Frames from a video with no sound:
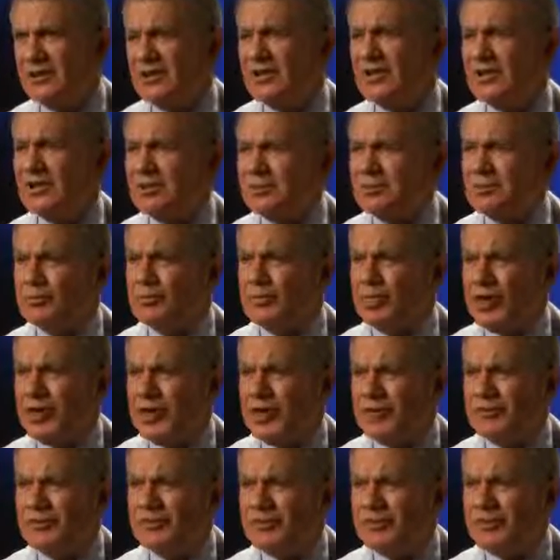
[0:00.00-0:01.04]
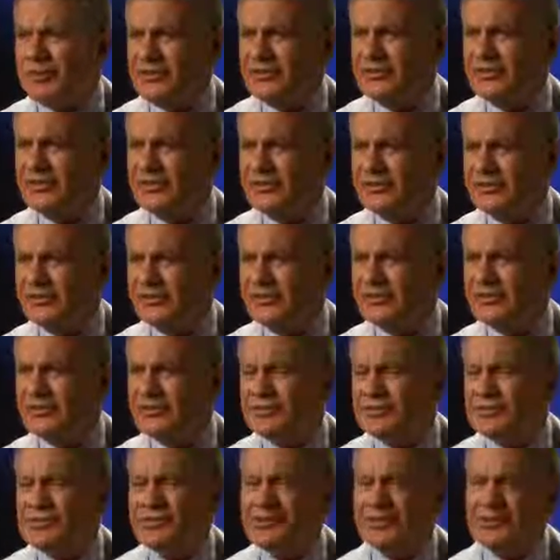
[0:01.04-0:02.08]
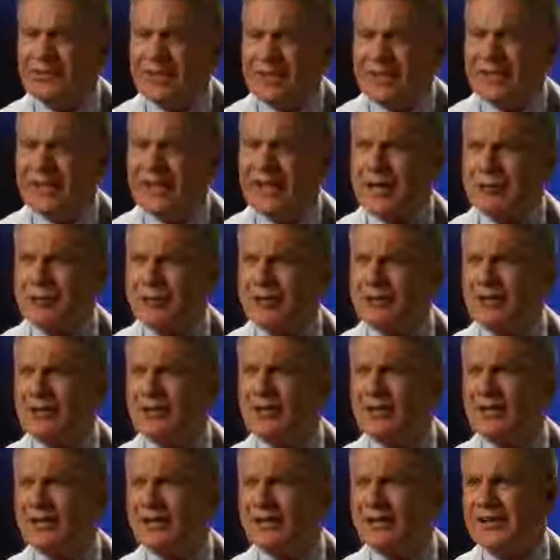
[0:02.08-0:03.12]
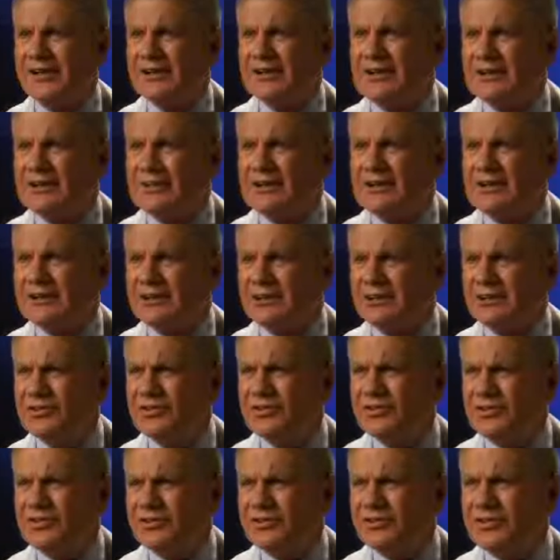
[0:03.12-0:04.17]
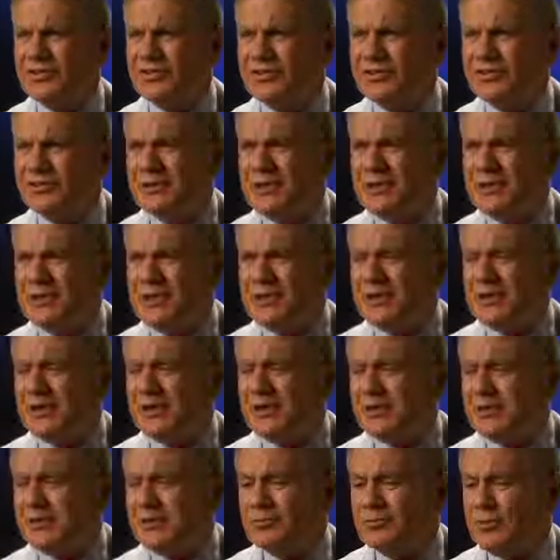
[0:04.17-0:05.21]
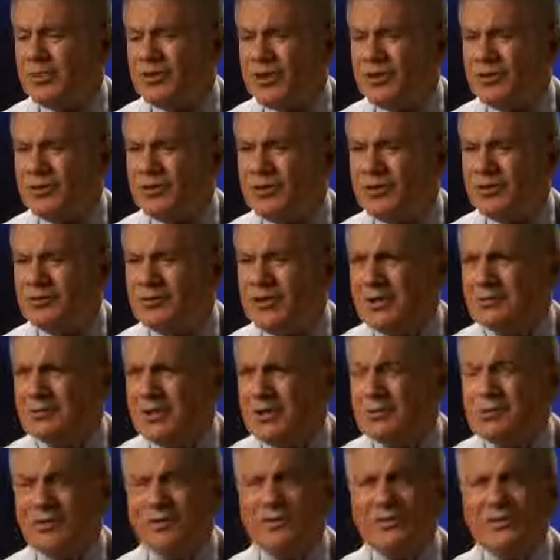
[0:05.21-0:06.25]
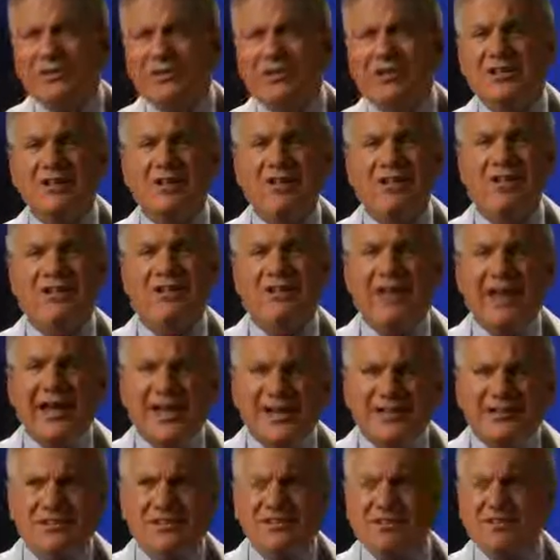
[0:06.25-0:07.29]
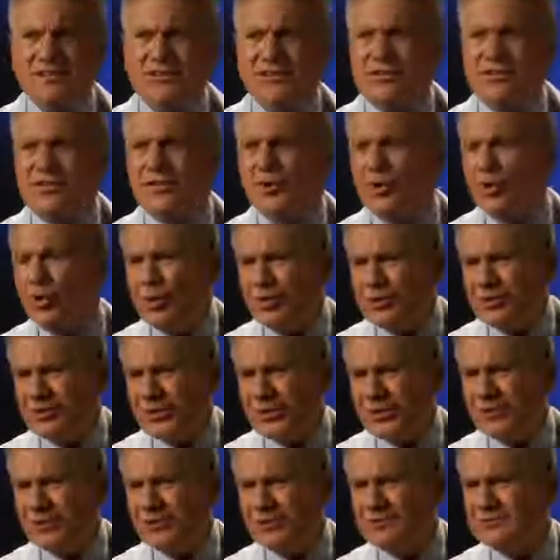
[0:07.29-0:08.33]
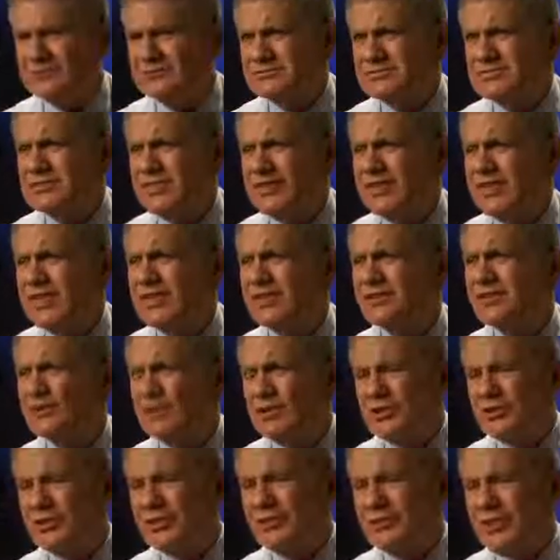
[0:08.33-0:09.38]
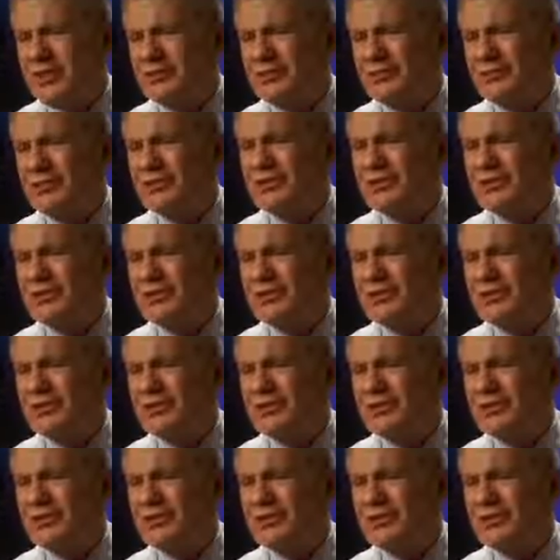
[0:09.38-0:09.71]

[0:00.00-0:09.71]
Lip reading: Prior to this occurrence that happened over the last 3 years or so, we only could make people see either at distance or near, and we could make them